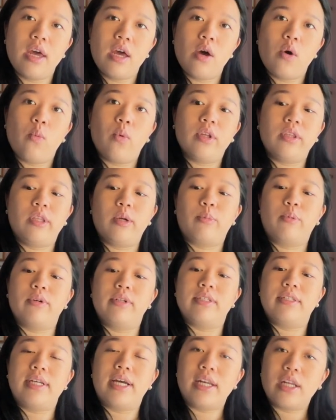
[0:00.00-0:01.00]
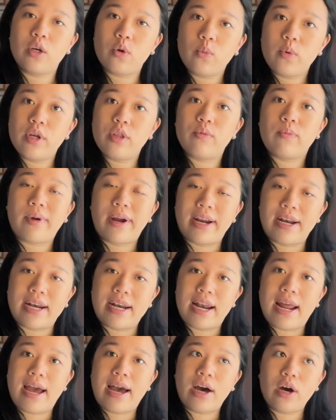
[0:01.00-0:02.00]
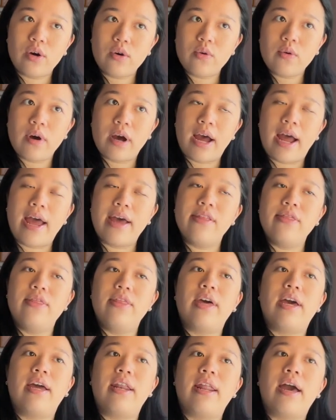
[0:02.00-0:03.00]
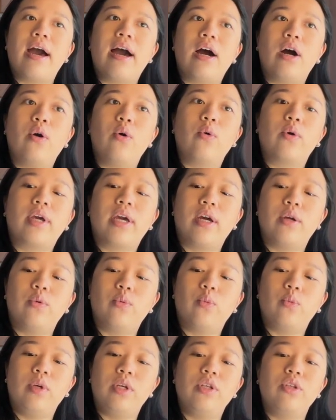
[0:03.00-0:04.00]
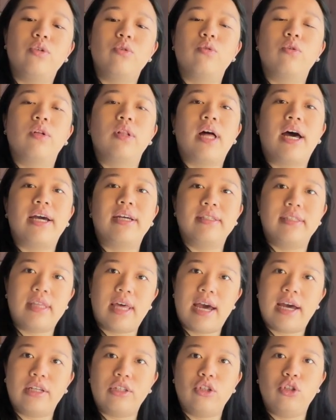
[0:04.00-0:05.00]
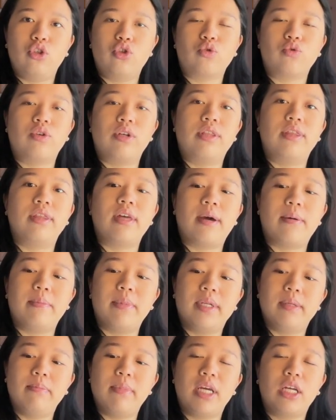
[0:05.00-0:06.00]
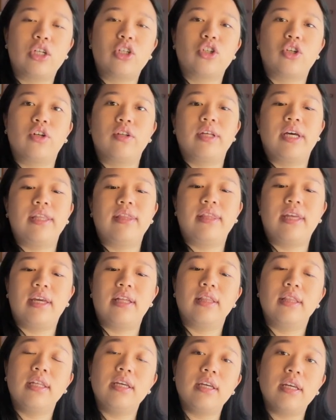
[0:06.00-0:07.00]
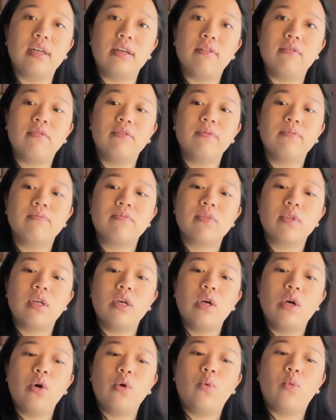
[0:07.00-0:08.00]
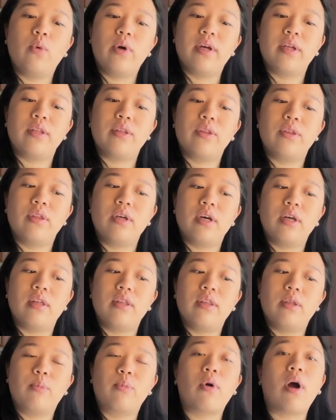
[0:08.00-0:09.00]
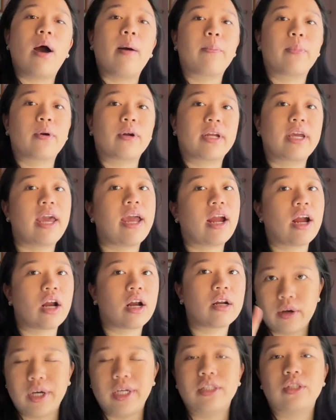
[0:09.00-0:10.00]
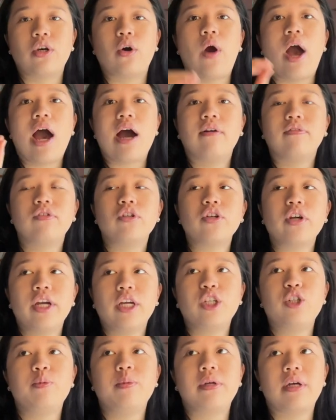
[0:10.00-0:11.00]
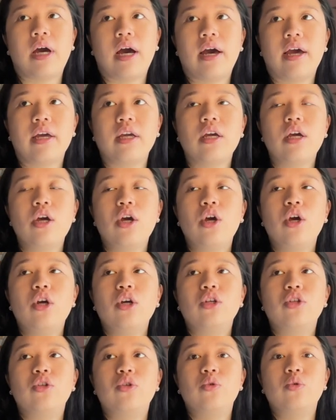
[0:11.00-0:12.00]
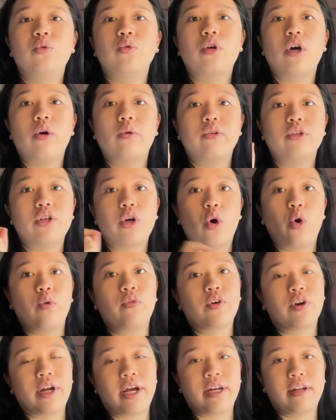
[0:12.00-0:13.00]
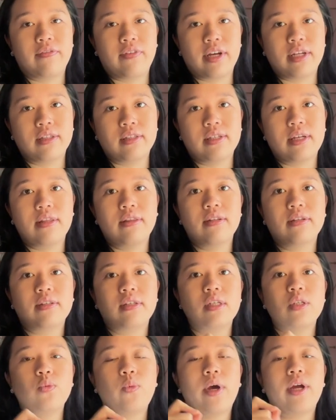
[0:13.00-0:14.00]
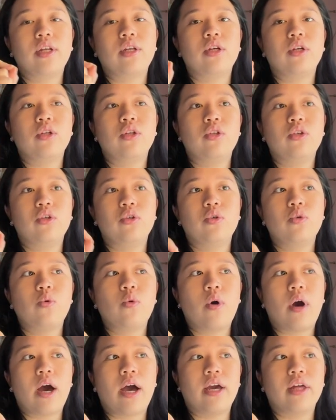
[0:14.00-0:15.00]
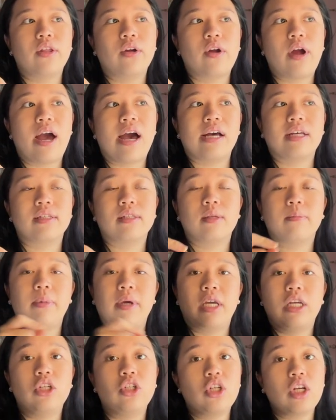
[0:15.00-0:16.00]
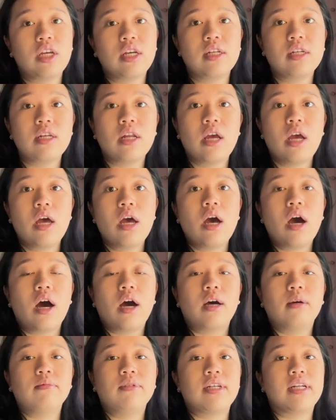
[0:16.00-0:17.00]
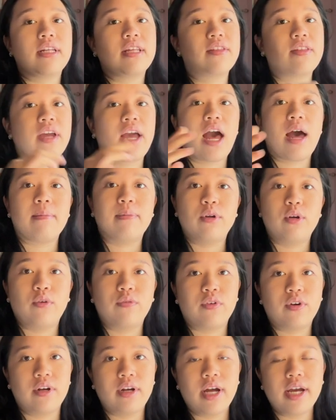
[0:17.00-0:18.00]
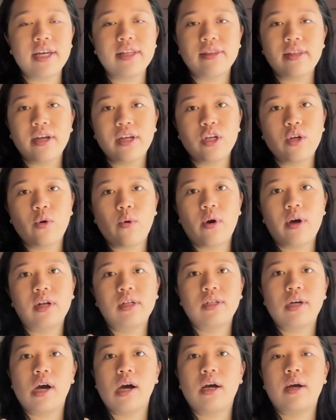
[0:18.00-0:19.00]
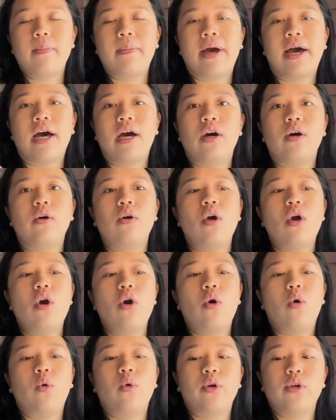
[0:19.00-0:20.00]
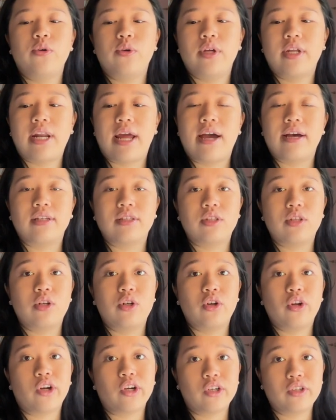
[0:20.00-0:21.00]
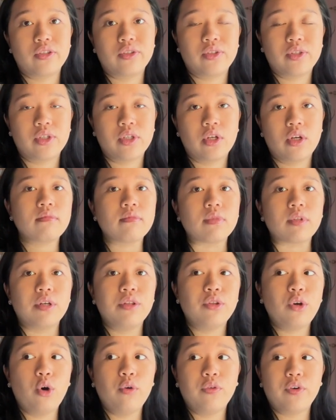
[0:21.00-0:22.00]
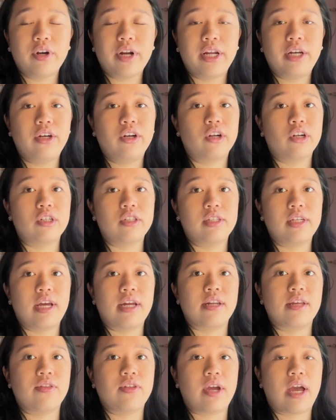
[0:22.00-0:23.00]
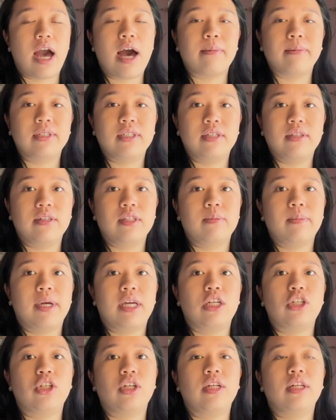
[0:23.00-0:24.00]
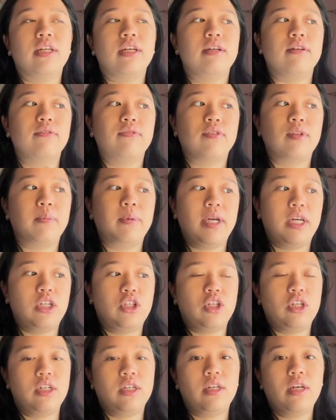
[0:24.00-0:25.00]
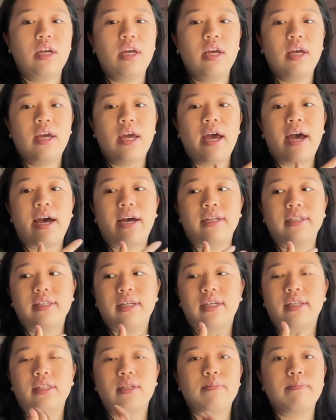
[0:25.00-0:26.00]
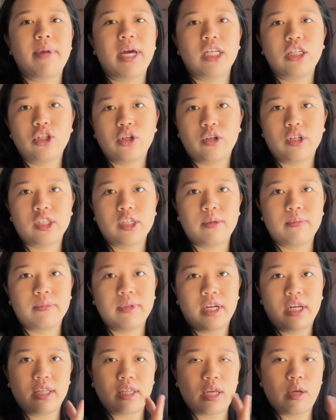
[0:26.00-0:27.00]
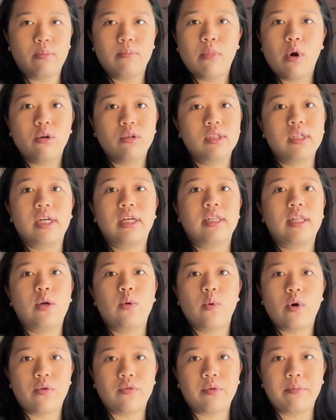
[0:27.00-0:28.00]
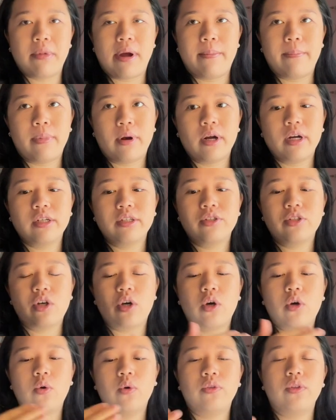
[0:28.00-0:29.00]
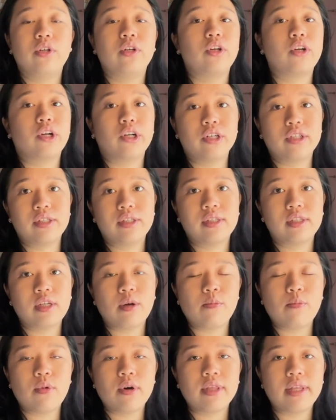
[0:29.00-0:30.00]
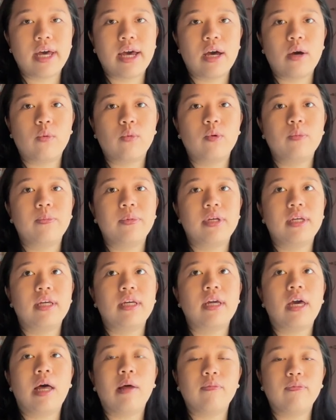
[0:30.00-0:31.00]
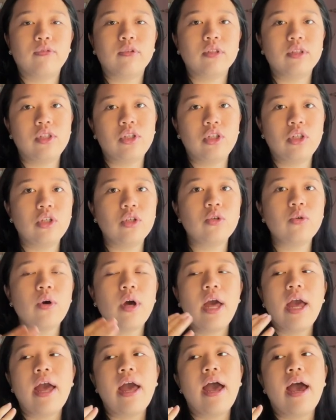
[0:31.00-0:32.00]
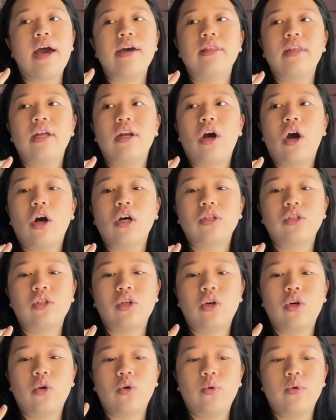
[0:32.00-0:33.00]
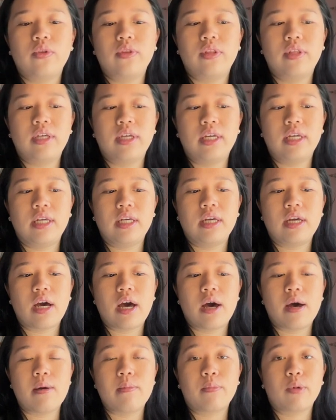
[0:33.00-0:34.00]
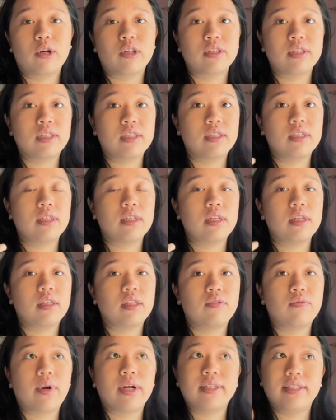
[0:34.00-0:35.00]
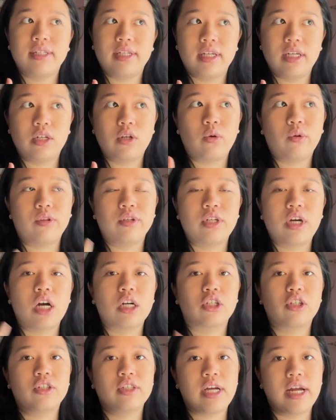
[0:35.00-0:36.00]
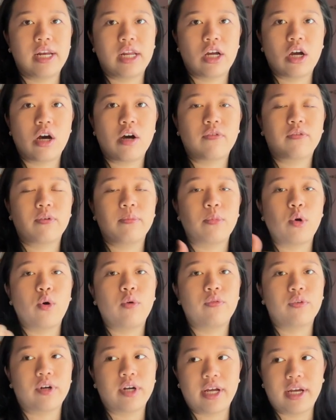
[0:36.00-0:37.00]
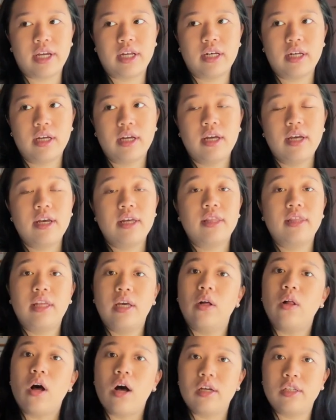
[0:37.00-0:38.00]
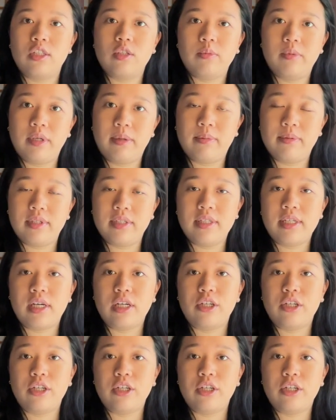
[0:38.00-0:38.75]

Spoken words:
what they're presenting with right now, and then how can we utilize that to treat them and make sure that they leave with the proper care. Okay, so after HPI, you go into overnight events, and this is when you either ask the patient, did anything happen overnight that you want to talk about, or you can ask the nurse, the overnight nurse, did anything happen to this patient. If the patient has like dementia or something, they most likely won't remember. So the nurse is someone that will be helpful to you. And then also the person, the resident or the doctor signing off from overnight, they'll also be able to tell